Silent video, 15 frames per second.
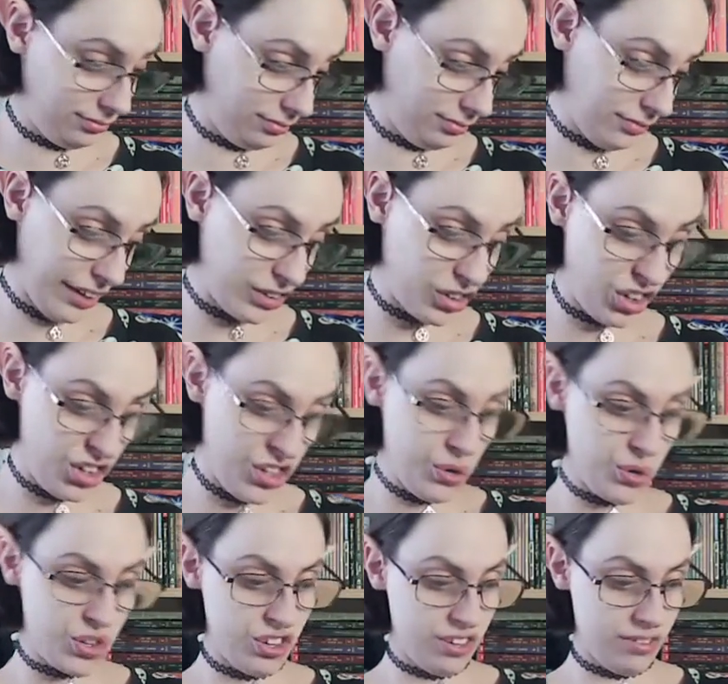
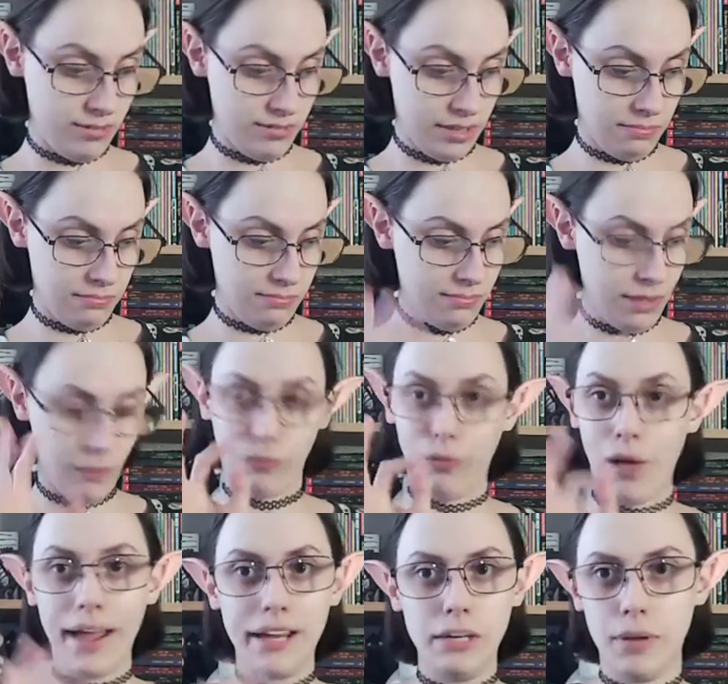execution, the
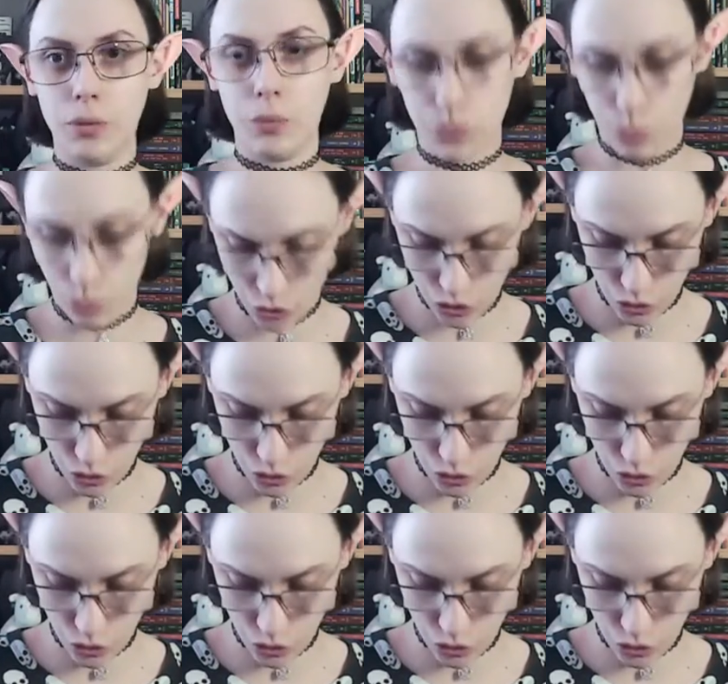alignment with what you